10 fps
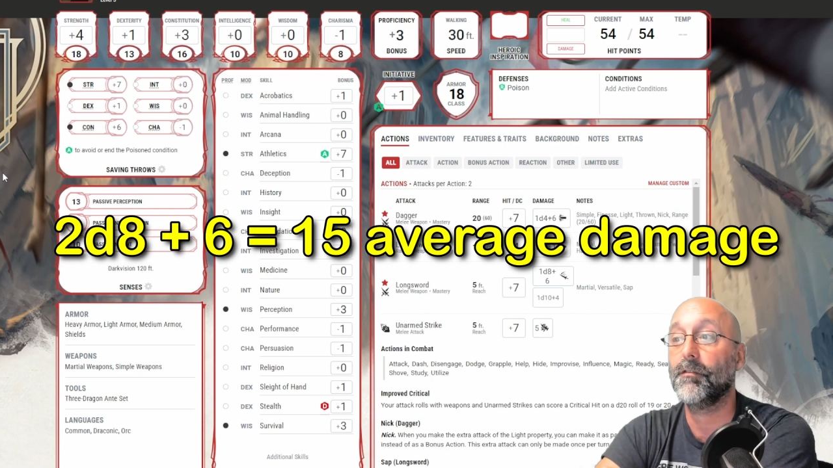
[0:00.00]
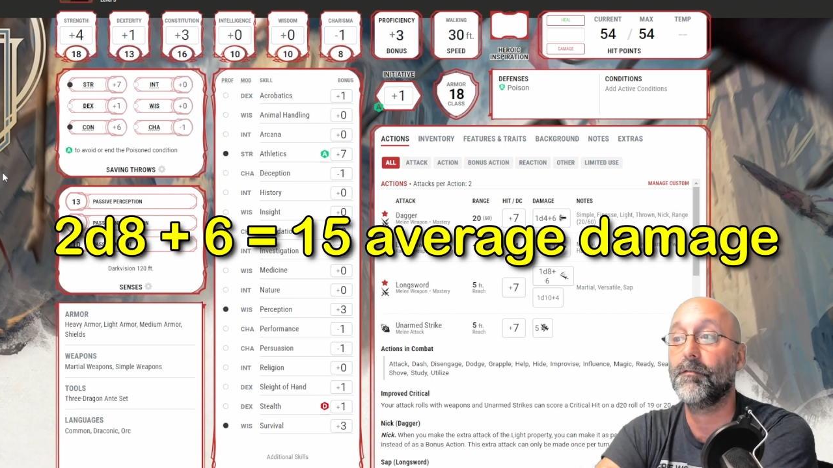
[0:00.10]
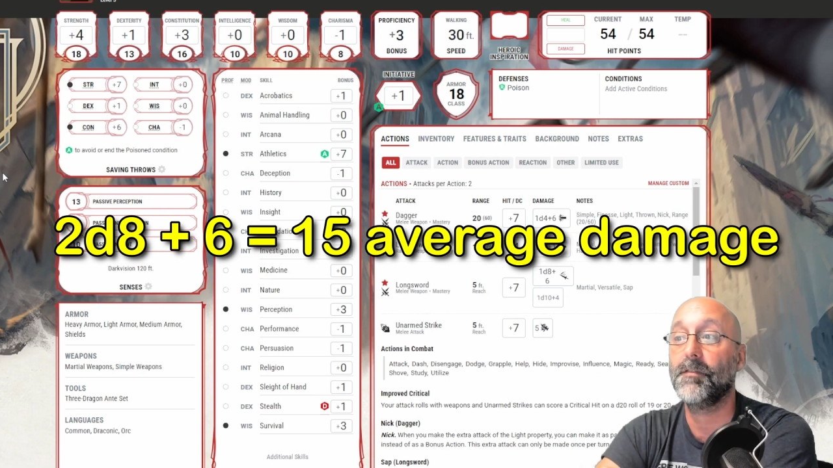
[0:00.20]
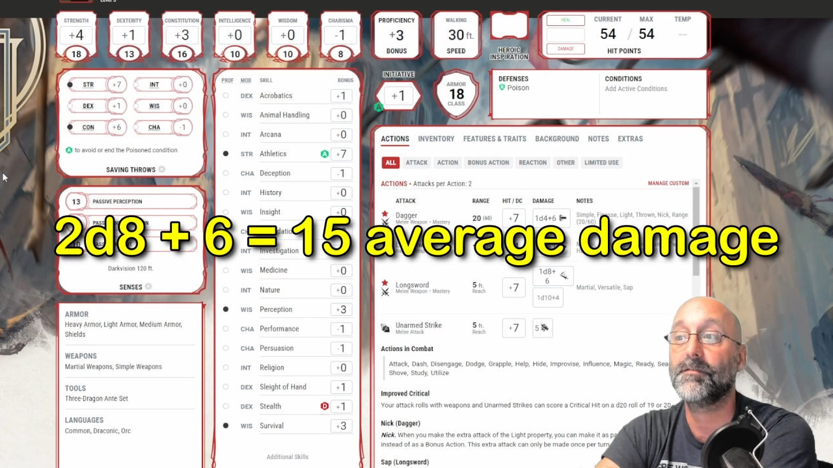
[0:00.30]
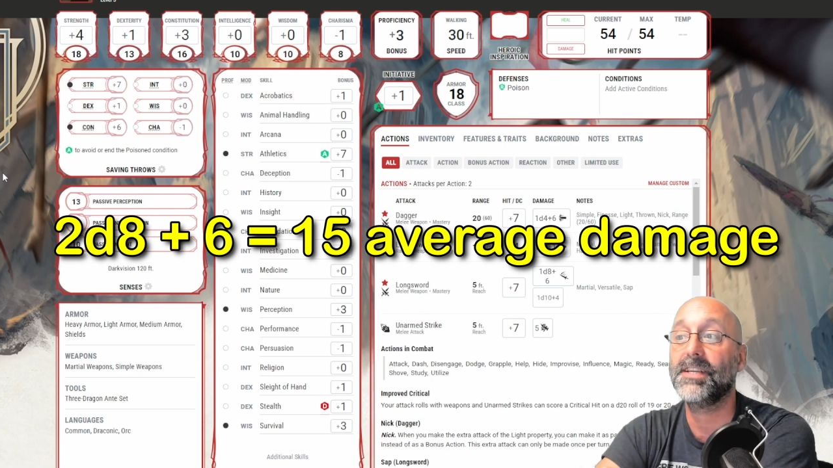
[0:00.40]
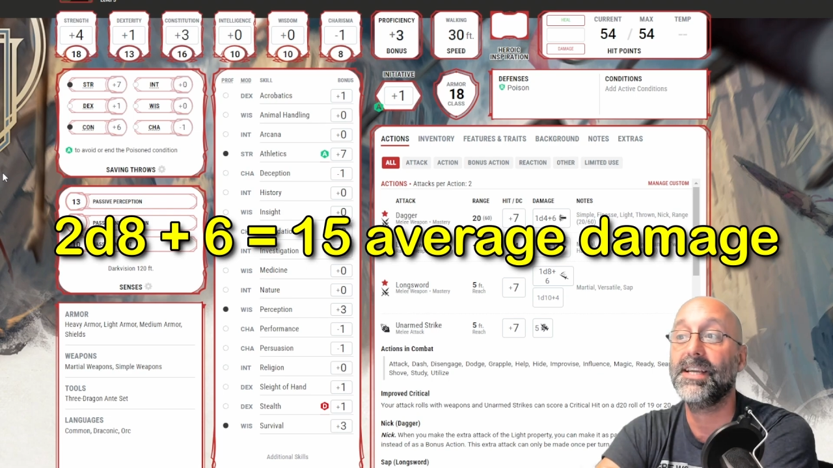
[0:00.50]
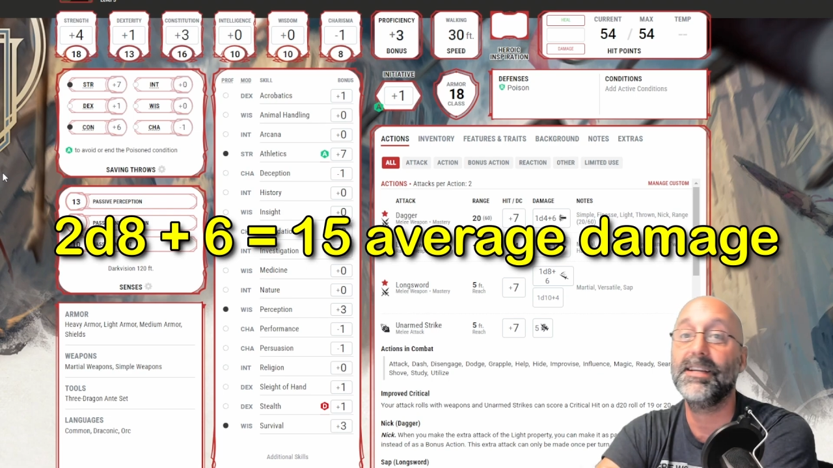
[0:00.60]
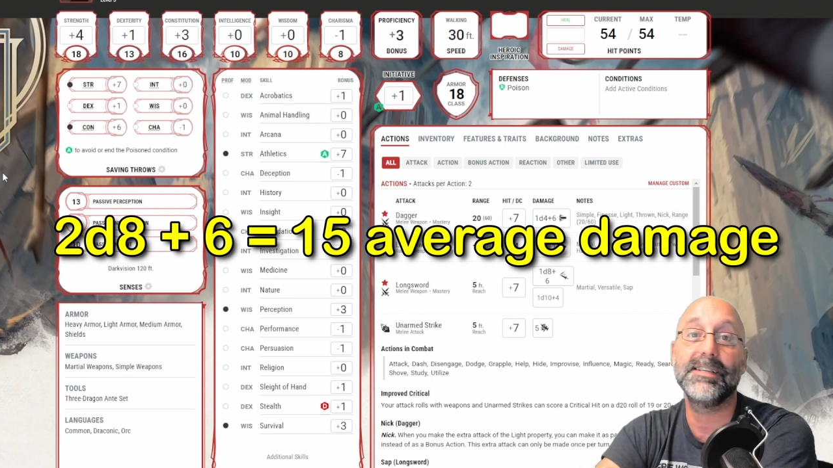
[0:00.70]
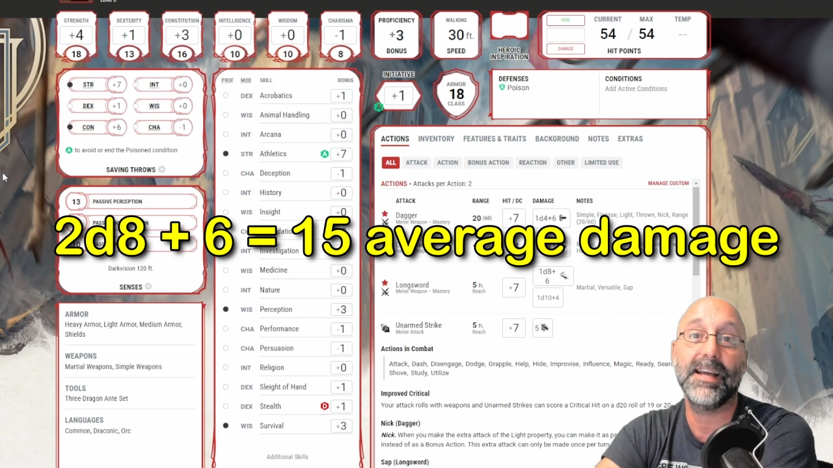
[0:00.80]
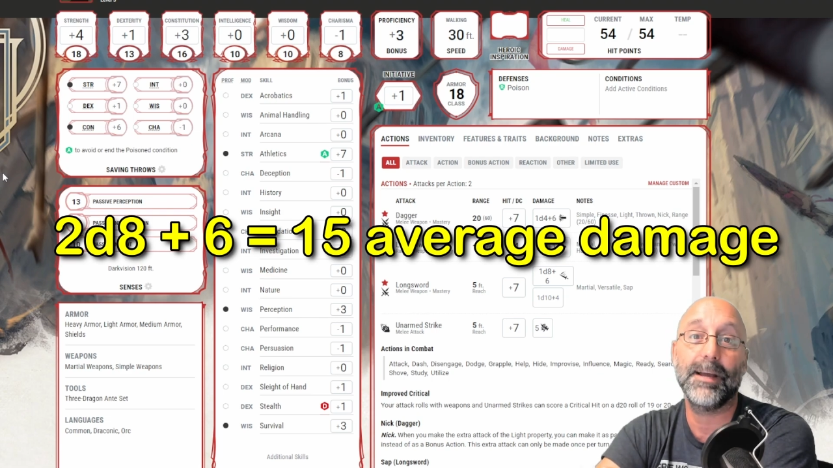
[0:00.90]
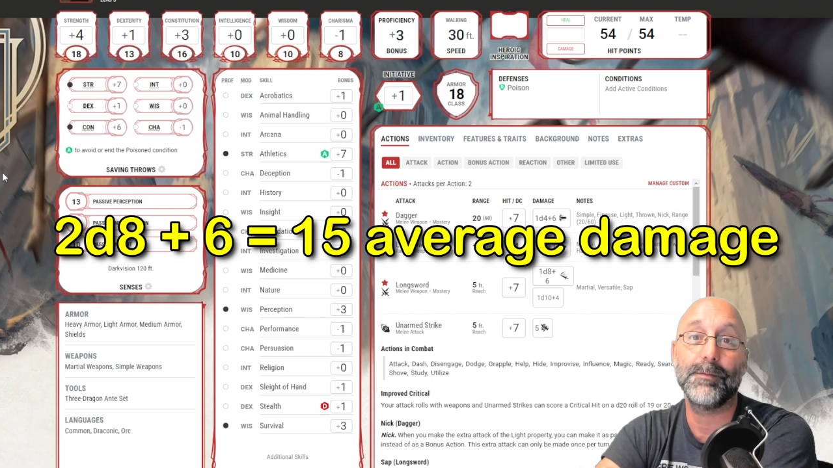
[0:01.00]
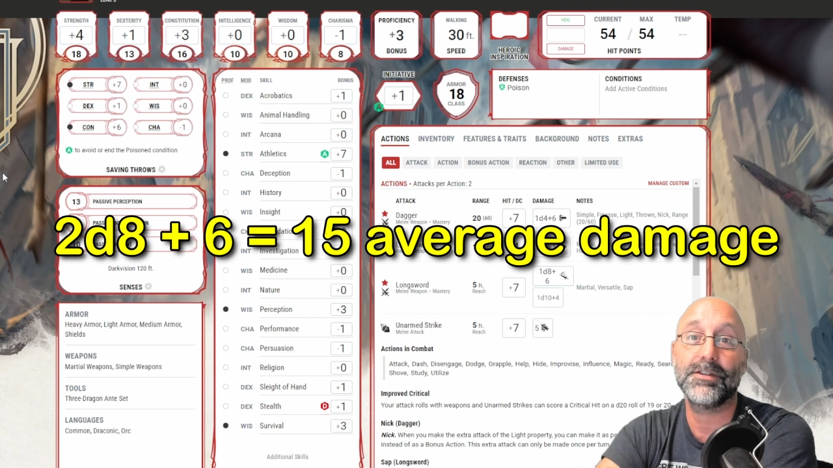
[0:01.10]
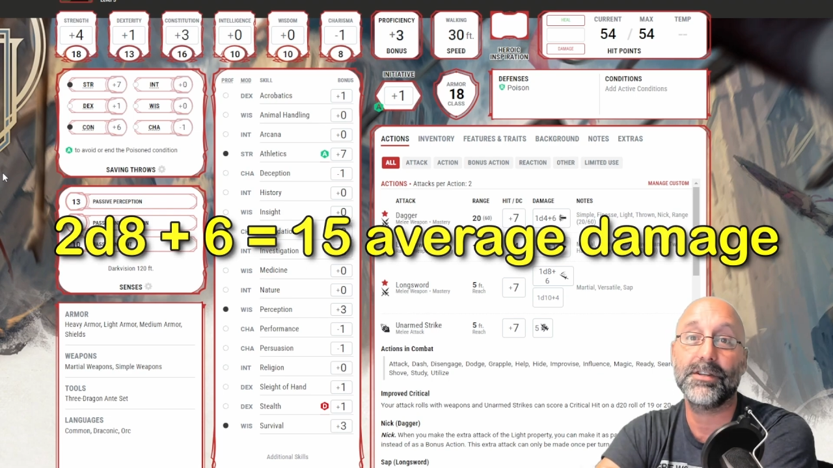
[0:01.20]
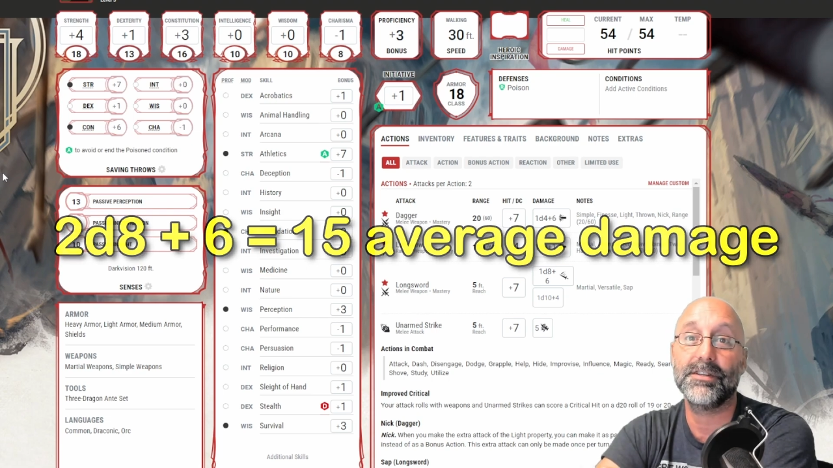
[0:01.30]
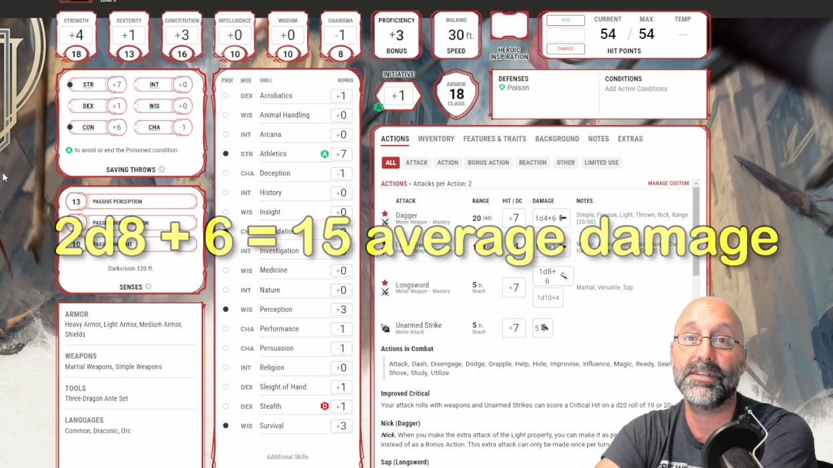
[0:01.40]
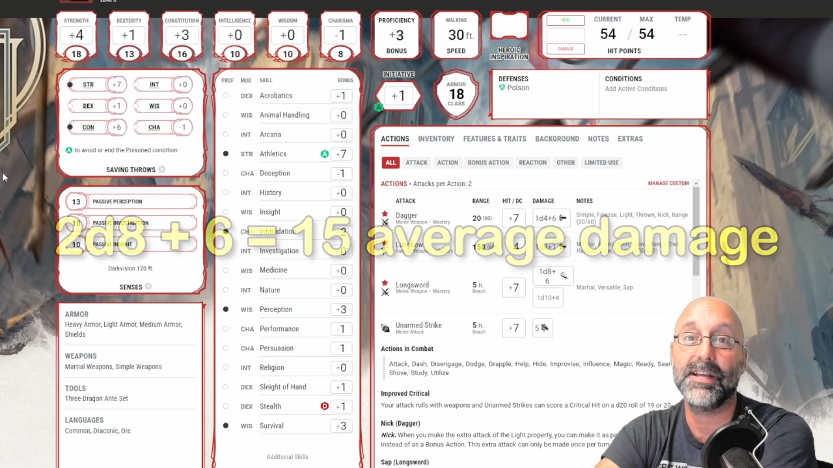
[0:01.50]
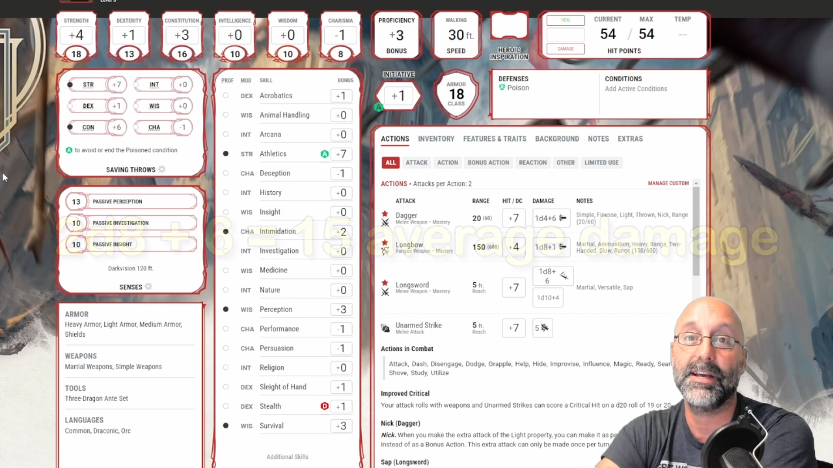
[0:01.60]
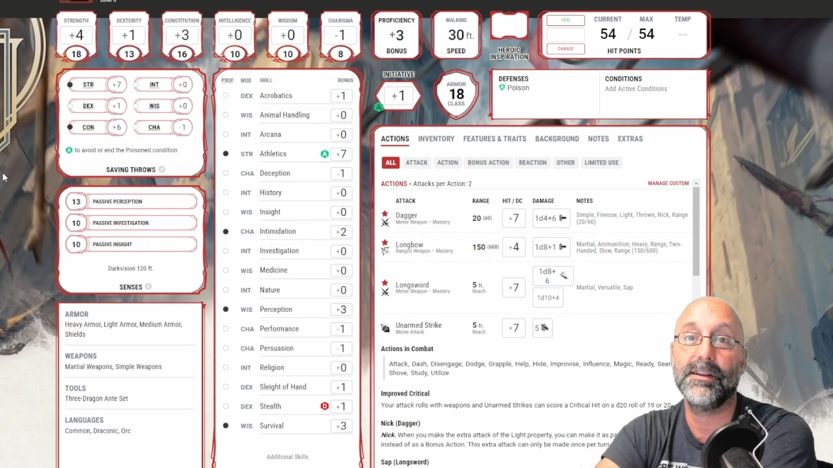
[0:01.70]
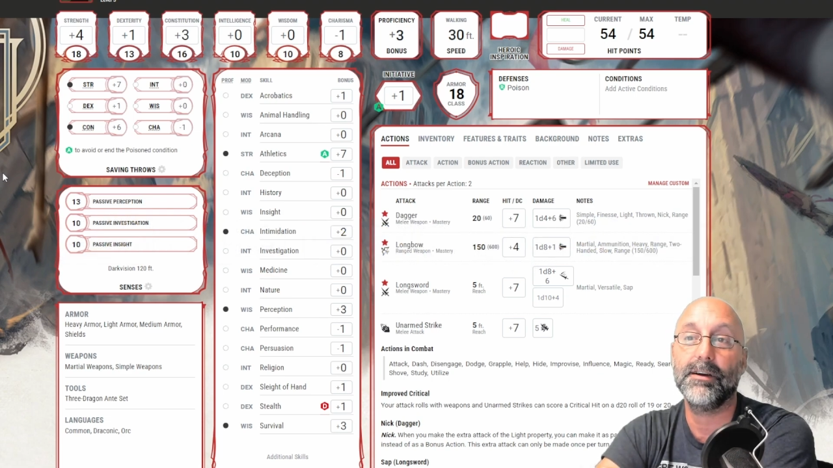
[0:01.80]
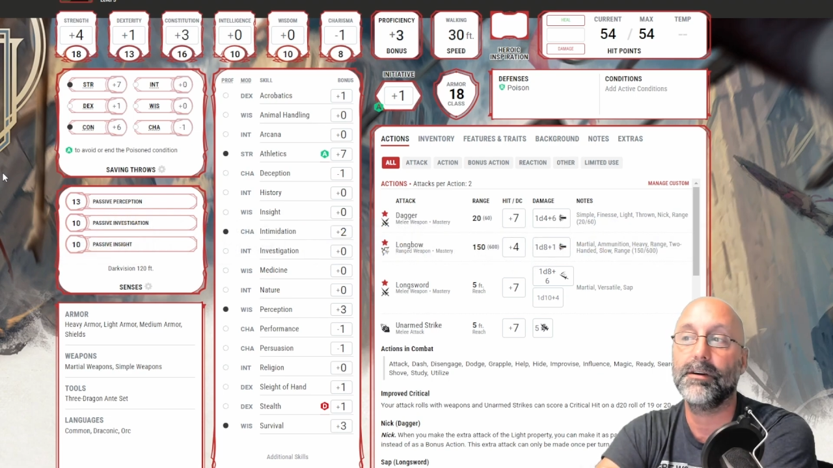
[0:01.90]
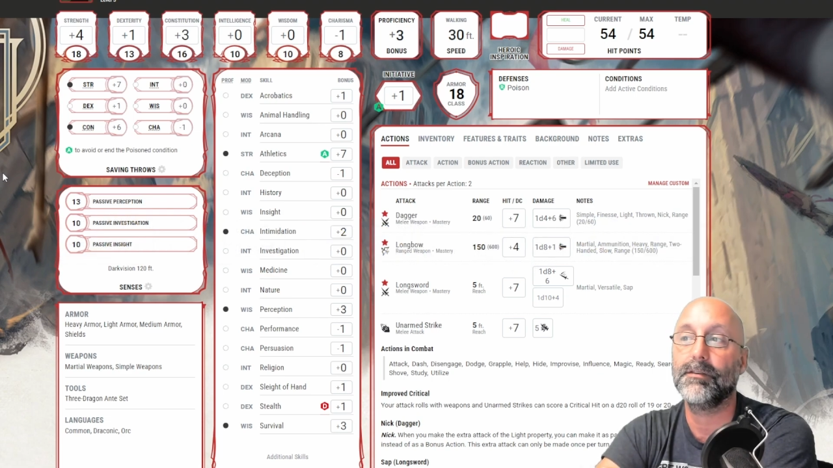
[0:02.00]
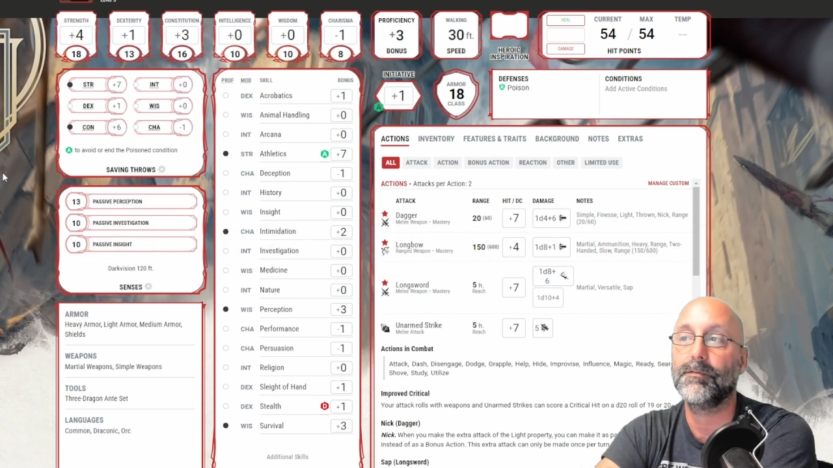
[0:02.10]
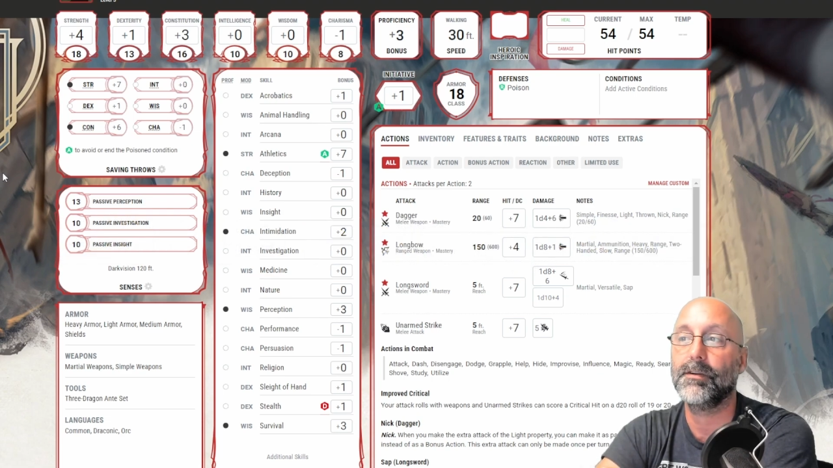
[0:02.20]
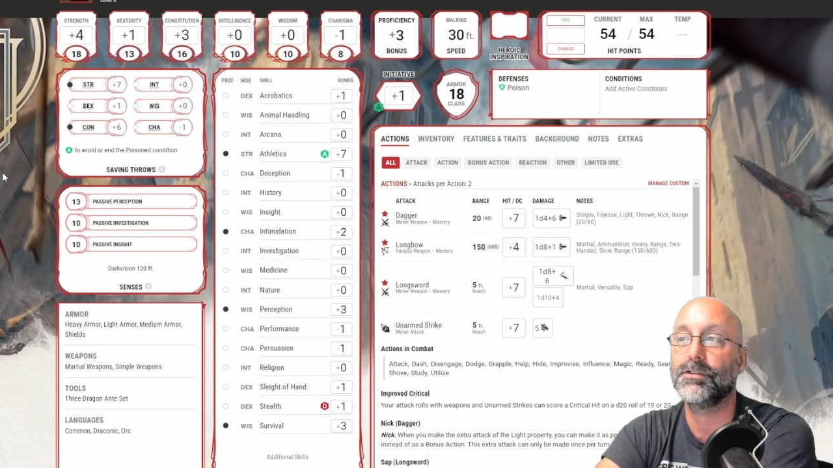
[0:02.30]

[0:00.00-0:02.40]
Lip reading: 15 damage instead of